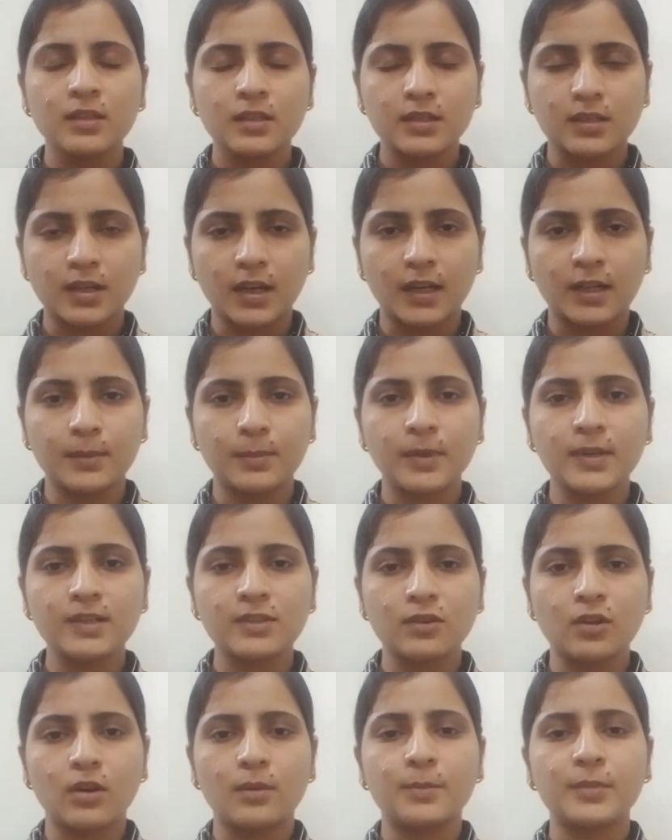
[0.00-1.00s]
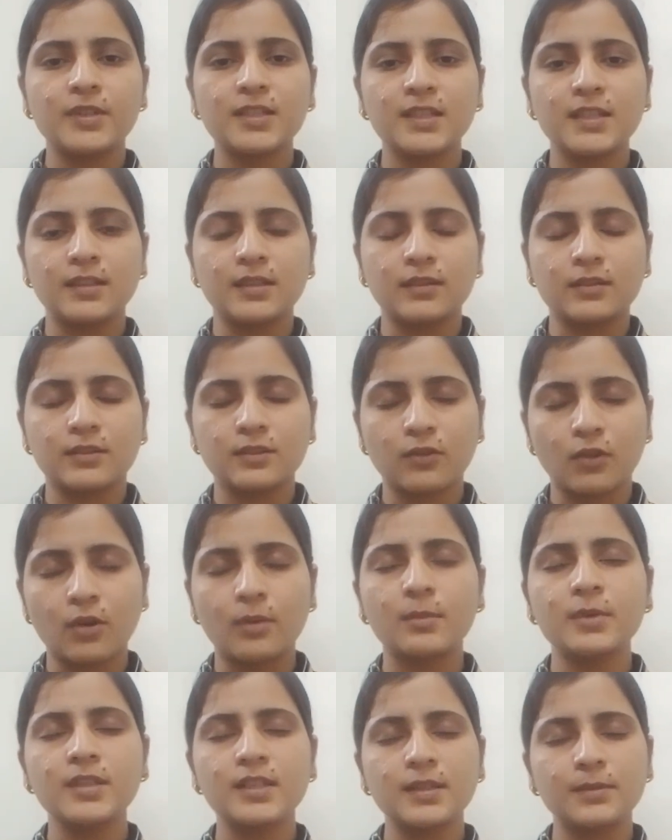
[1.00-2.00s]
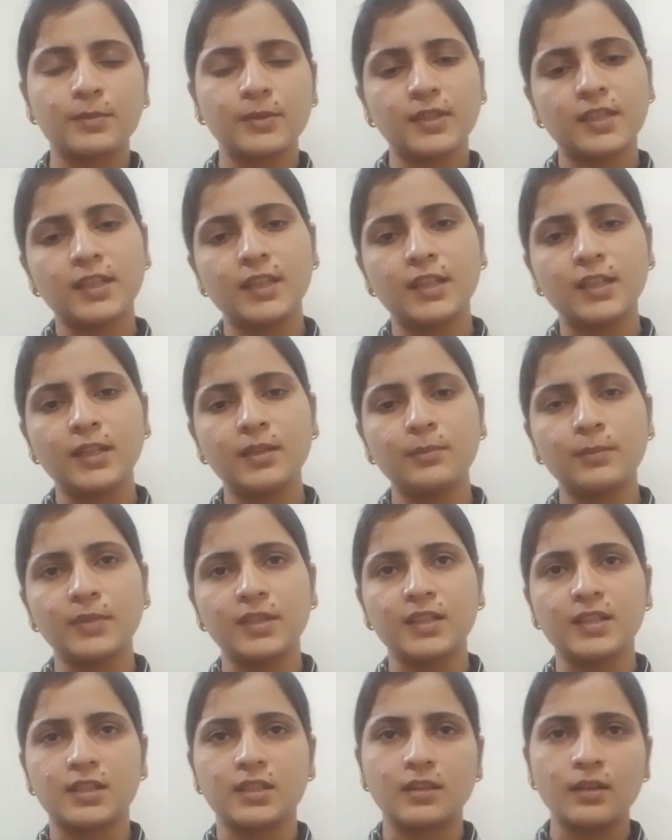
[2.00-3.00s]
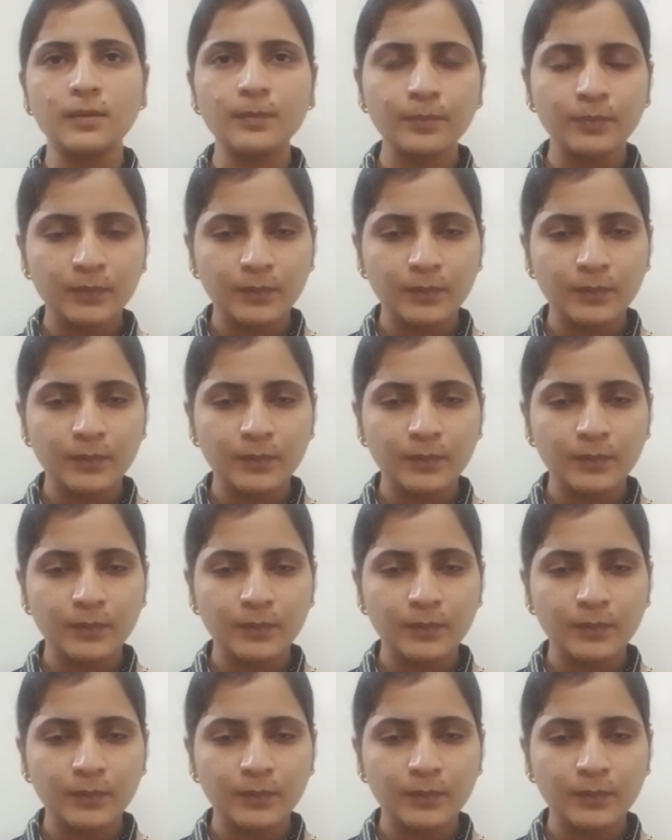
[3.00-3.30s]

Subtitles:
stratified squamous epithelium is the